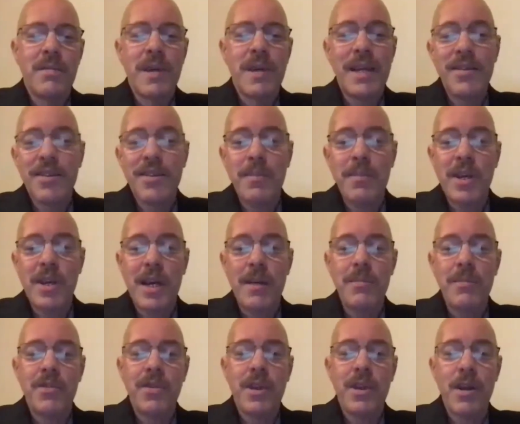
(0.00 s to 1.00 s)
and
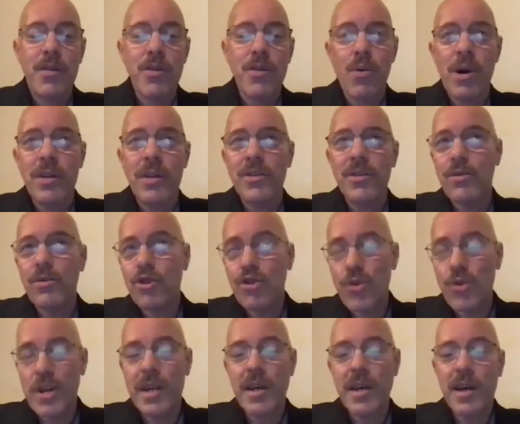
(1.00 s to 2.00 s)
sometimes they're the ones who
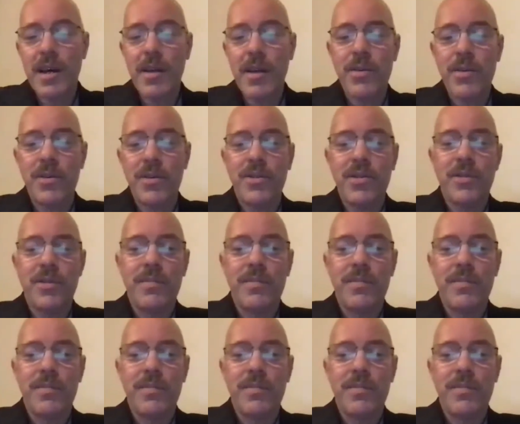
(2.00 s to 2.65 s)
trick others.